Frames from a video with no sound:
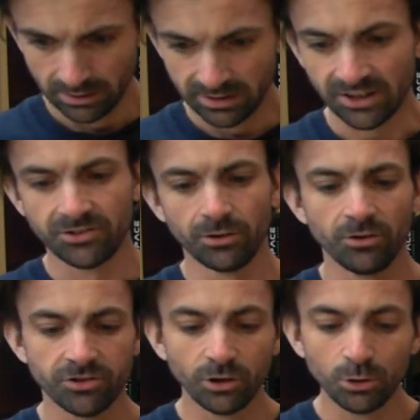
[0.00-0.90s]
Yes, so
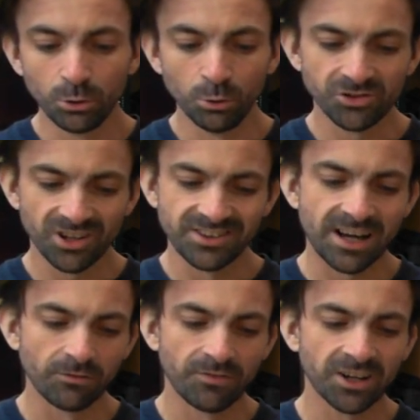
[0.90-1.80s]
there's lose,
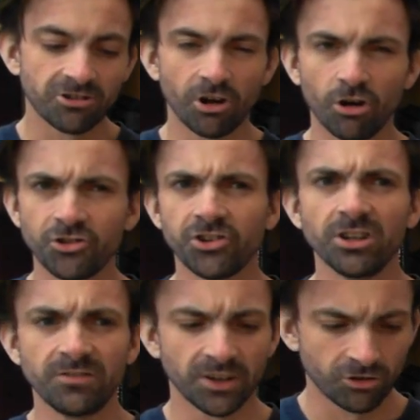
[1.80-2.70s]
narrow victory or
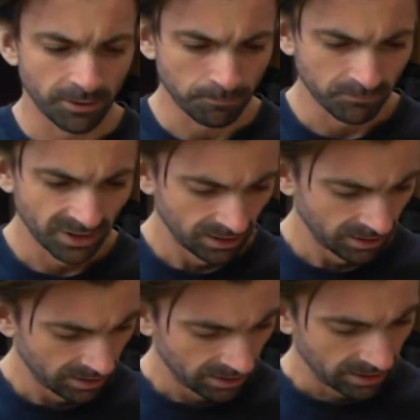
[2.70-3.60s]
solid victory.
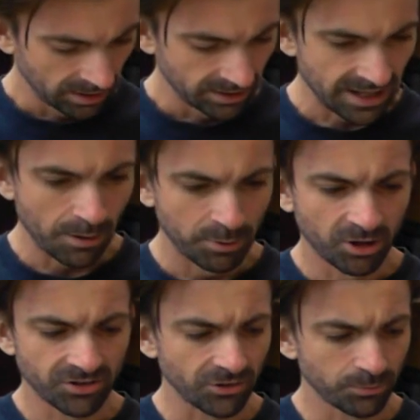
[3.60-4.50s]
Now,
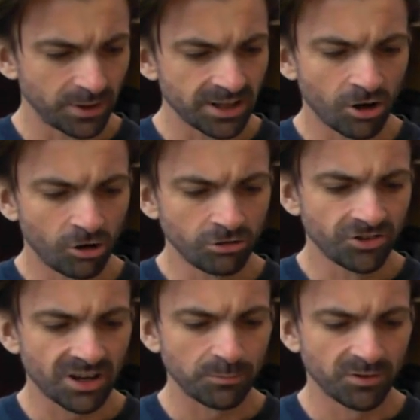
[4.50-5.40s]
because I was playing 100
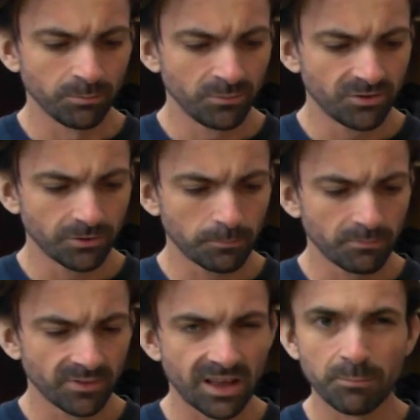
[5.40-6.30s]
septims,
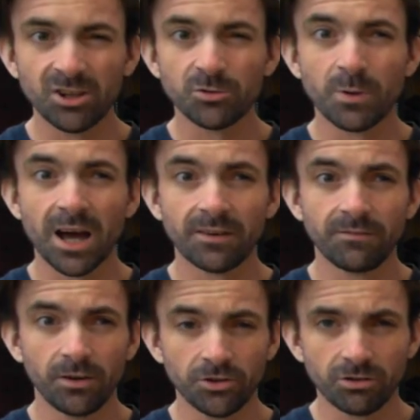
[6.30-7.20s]
that means my
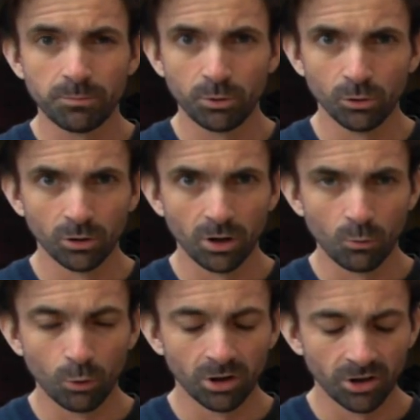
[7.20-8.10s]
adversary pool
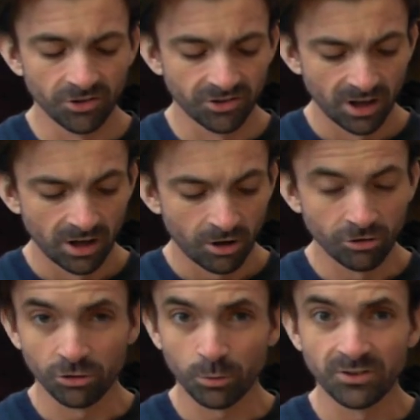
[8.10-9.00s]
was
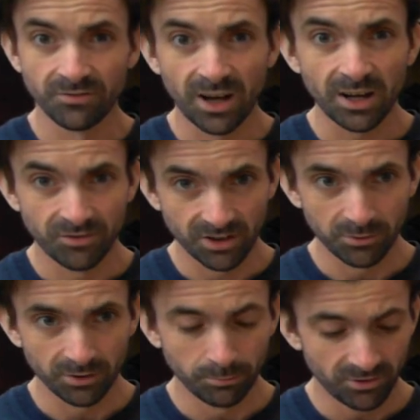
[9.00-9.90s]
125
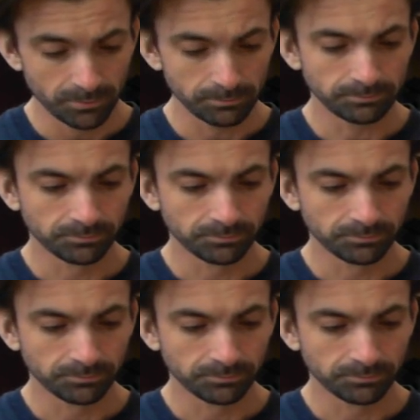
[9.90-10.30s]
septims.